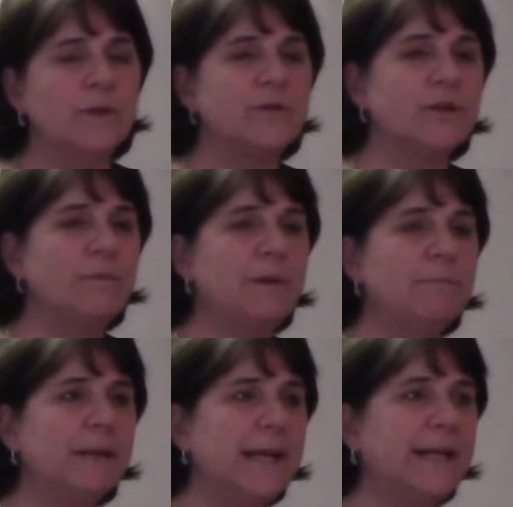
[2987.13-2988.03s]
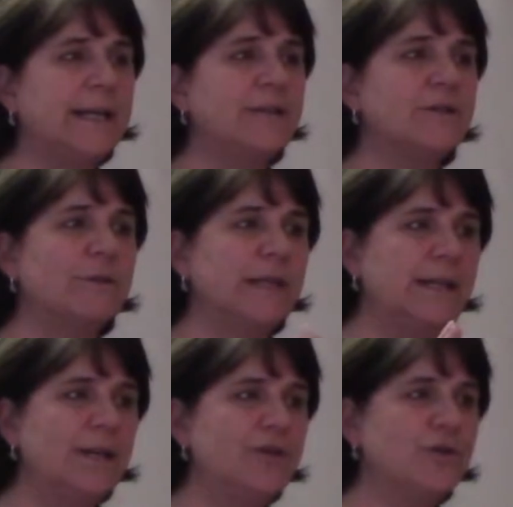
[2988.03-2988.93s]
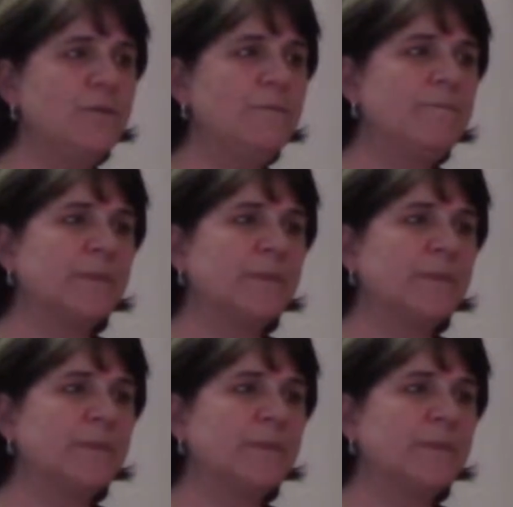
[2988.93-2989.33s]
So be planning. So in the initial,